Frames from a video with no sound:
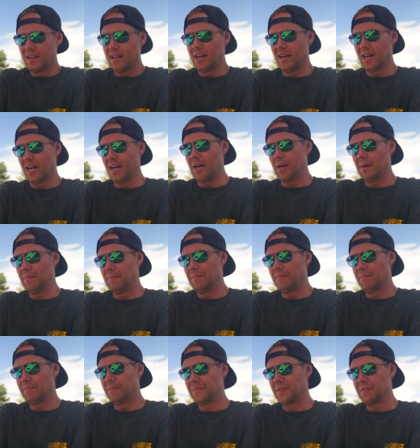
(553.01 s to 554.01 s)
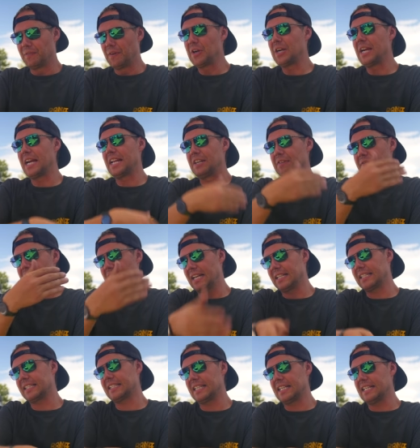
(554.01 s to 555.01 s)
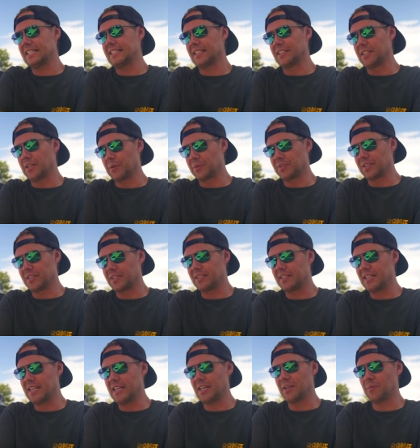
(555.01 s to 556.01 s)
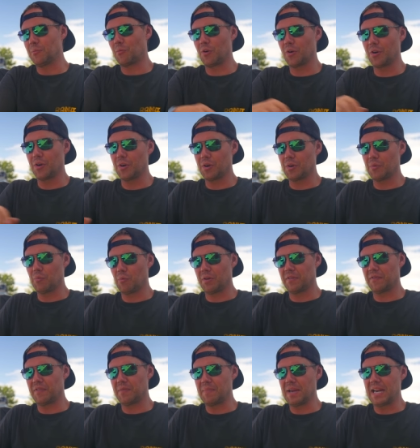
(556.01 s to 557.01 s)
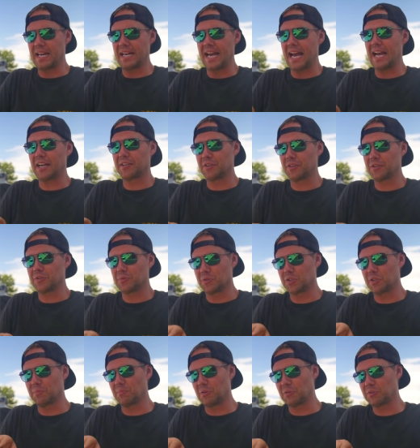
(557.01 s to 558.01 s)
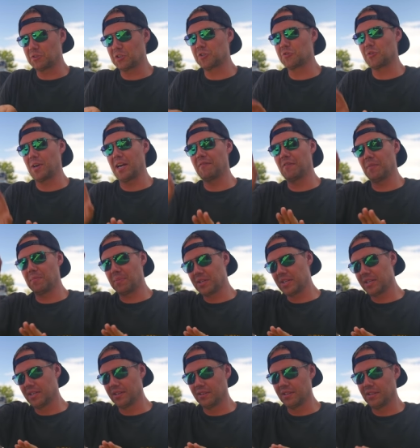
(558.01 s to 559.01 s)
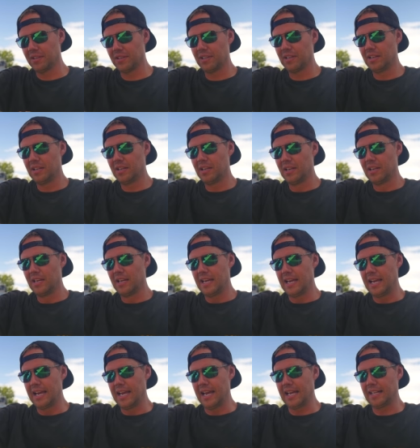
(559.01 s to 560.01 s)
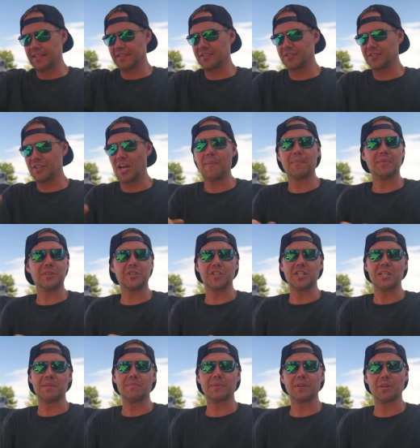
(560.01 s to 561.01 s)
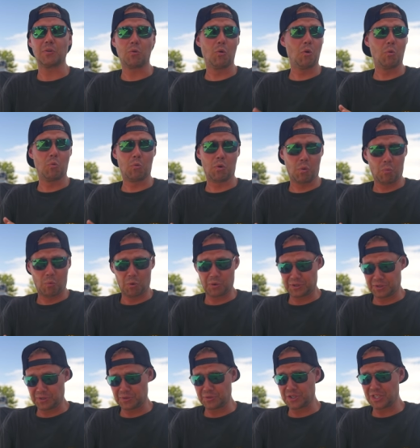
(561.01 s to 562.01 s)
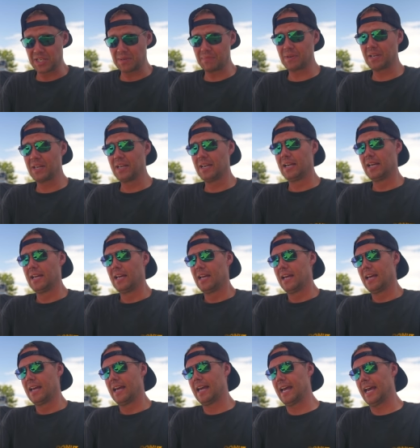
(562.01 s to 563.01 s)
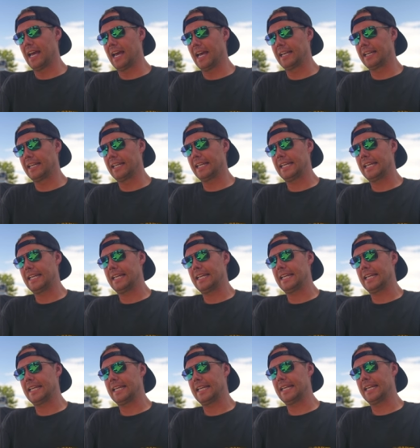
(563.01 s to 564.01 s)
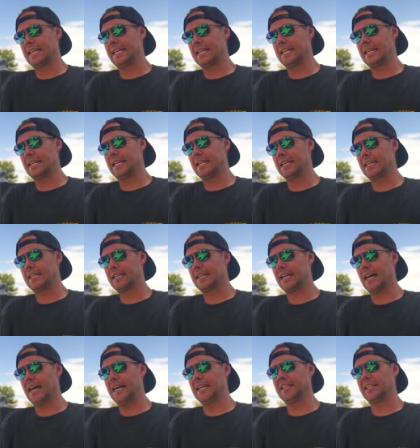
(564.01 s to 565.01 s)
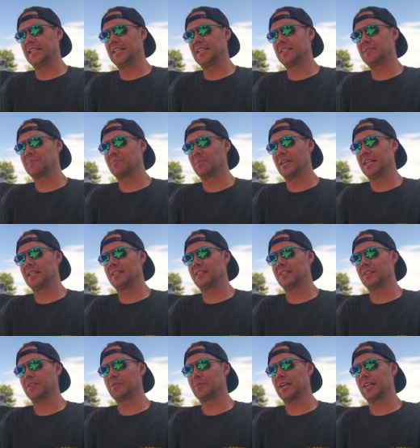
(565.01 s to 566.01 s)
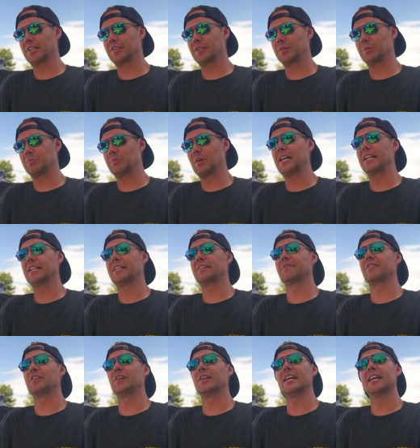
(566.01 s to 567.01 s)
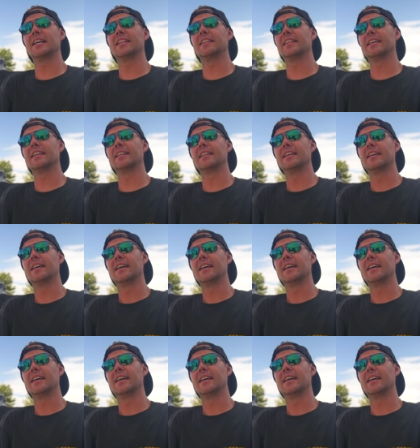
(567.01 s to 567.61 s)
Um, the very end of that season, there was a scene where one of the main actors was supposed to drive up a hill and stop a Jeep, an old World War II Jeep. And he kindly explained to the director right at the very end that